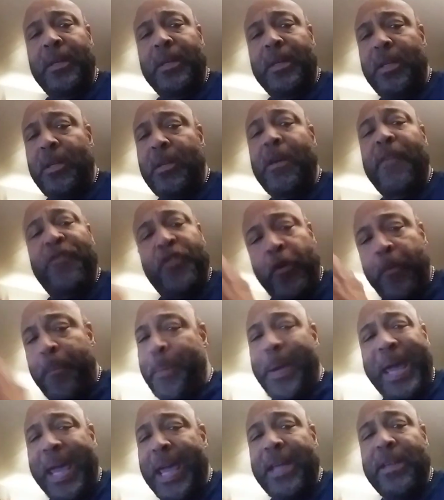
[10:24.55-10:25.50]
You know, if you
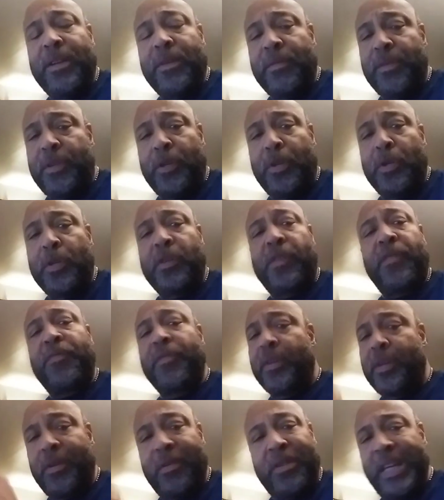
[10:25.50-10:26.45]
paying your dues
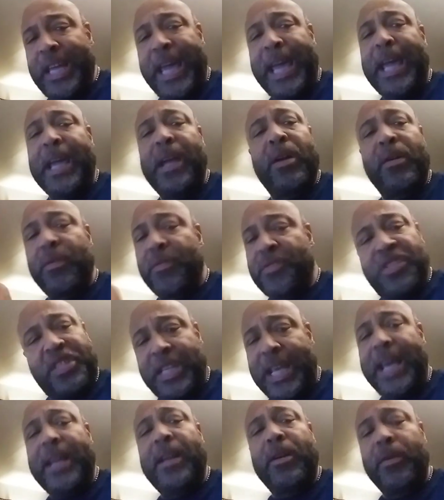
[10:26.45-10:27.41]
for your gang or your
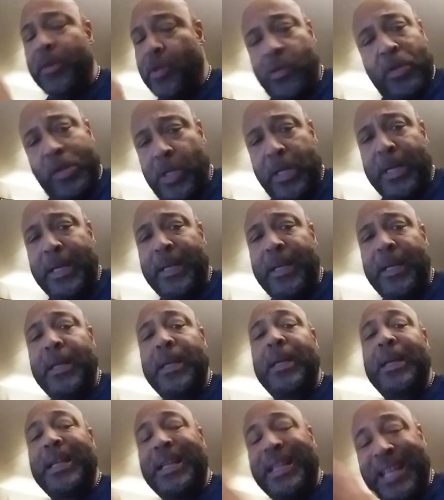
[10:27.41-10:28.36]
set or your hood,
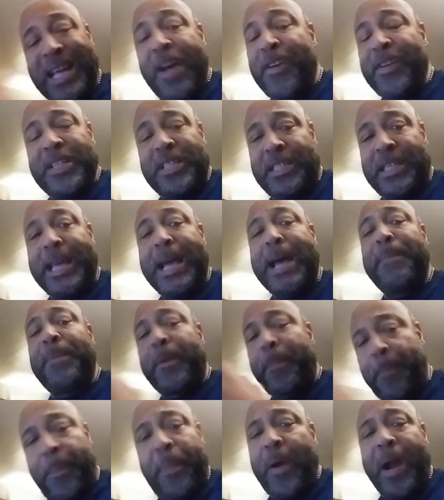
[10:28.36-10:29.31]
now it's time
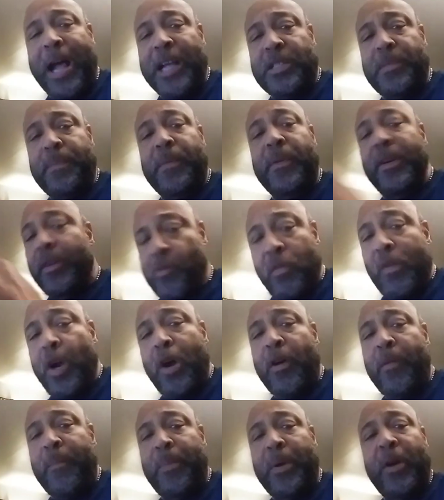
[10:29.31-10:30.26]
to prosper and
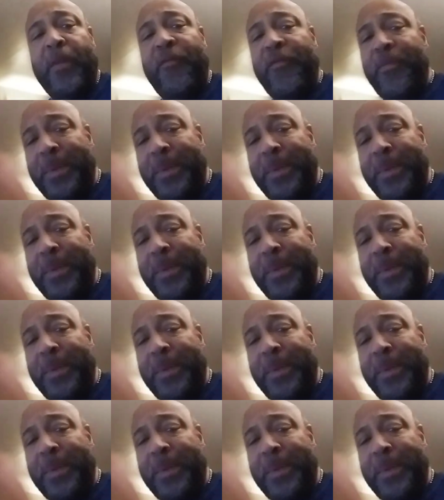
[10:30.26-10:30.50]
grow, bro.